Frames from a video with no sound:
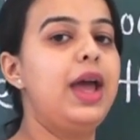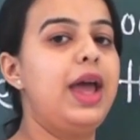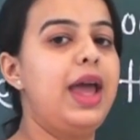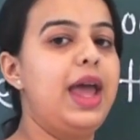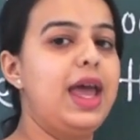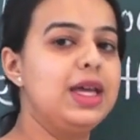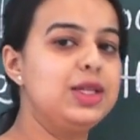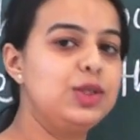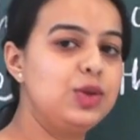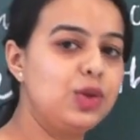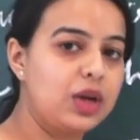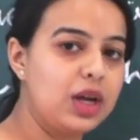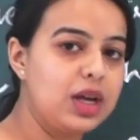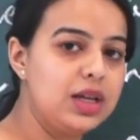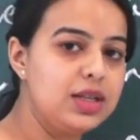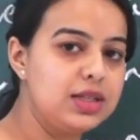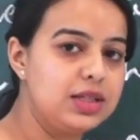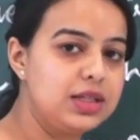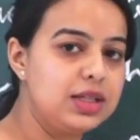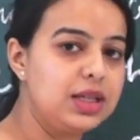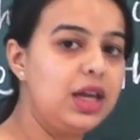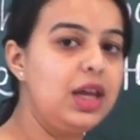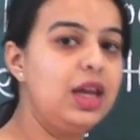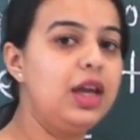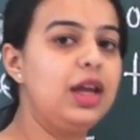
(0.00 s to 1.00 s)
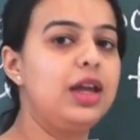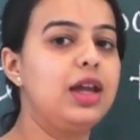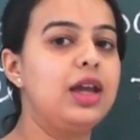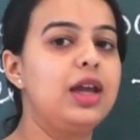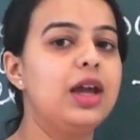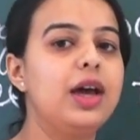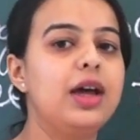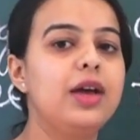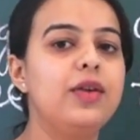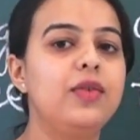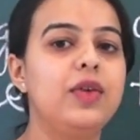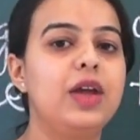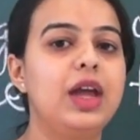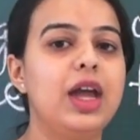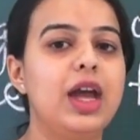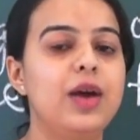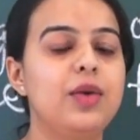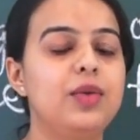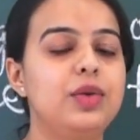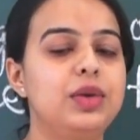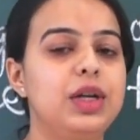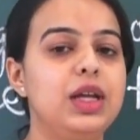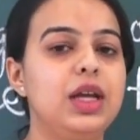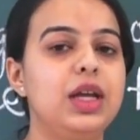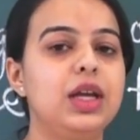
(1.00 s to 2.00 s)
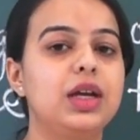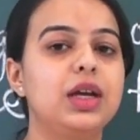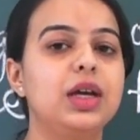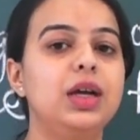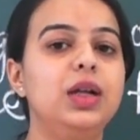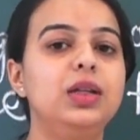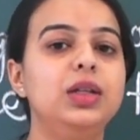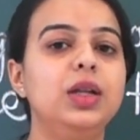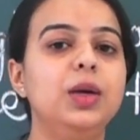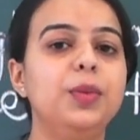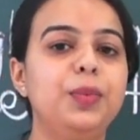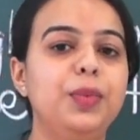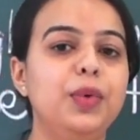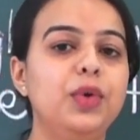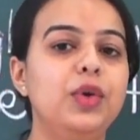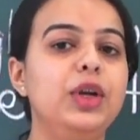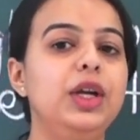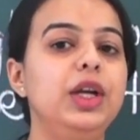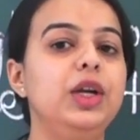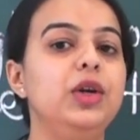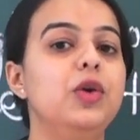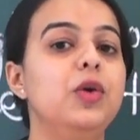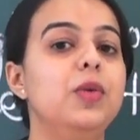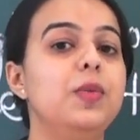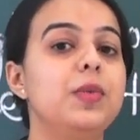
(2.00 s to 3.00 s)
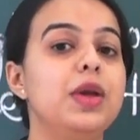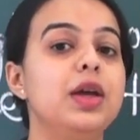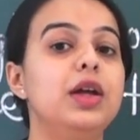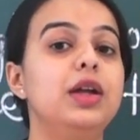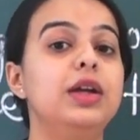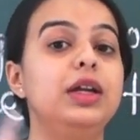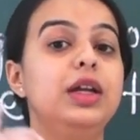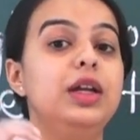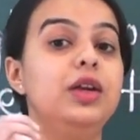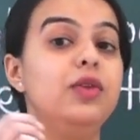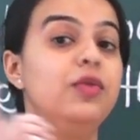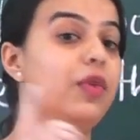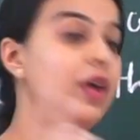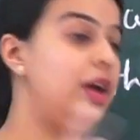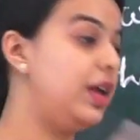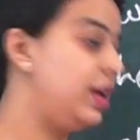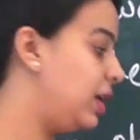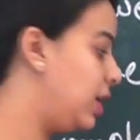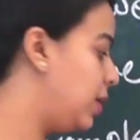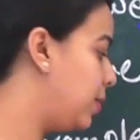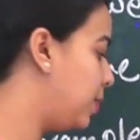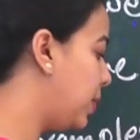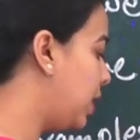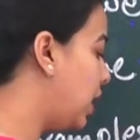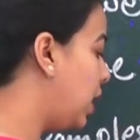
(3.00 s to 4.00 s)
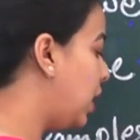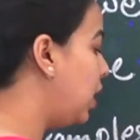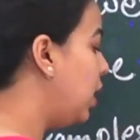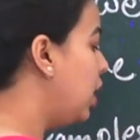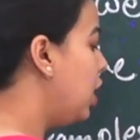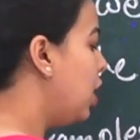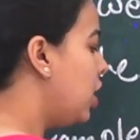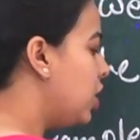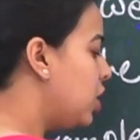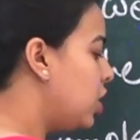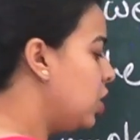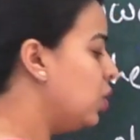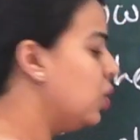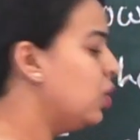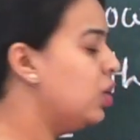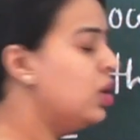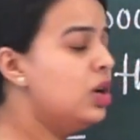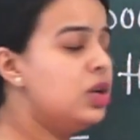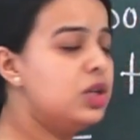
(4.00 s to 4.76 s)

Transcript: As you can see here, we have taken the polynomial in variable u.